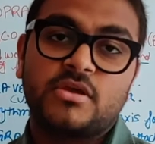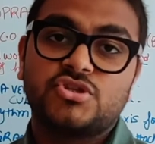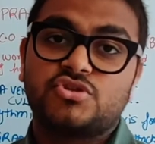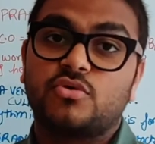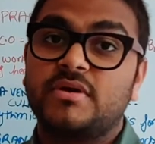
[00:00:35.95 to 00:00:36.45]

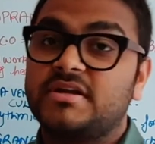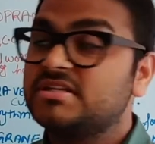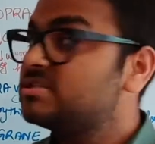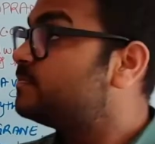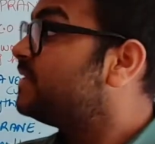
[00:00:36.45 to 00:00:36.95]
So it
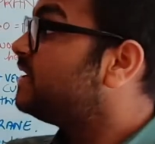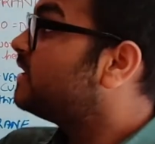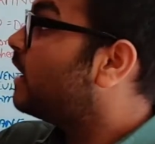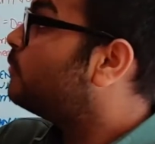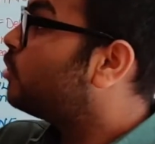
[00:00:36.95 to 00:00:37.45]
is
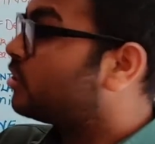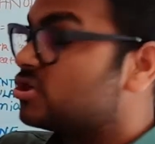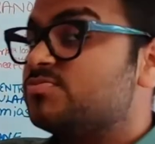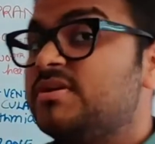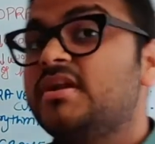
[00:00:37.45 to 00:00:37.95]
beta
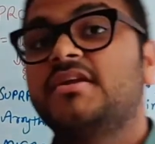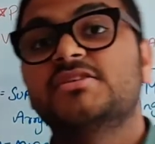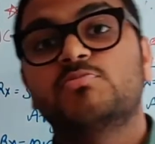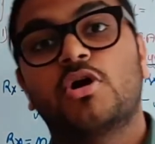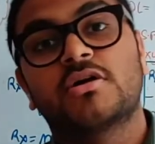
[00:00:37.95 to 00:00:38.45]
blockers, mean it
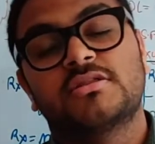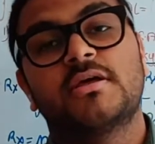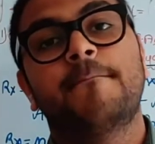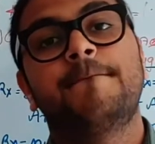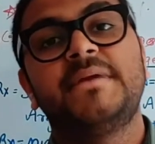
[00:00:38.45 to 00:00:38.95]
is blocking
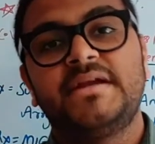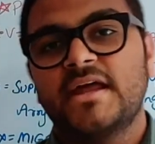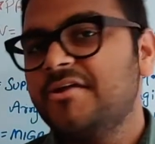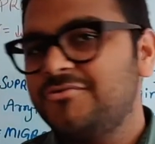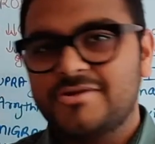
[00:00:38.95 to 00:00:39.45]
the
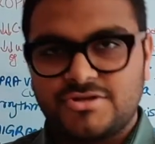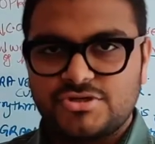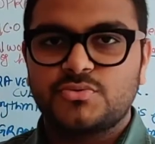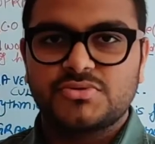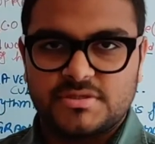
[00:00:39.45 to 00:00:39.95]
beta
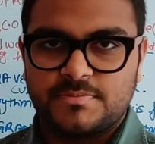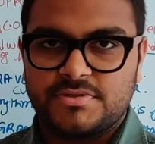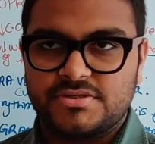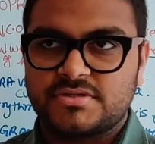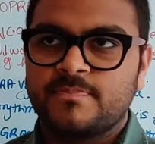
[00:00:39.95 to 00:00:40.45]
adrenergic
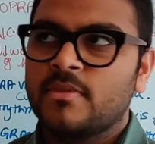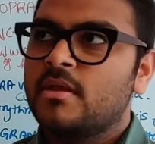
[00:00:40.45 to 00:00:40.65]
receptors.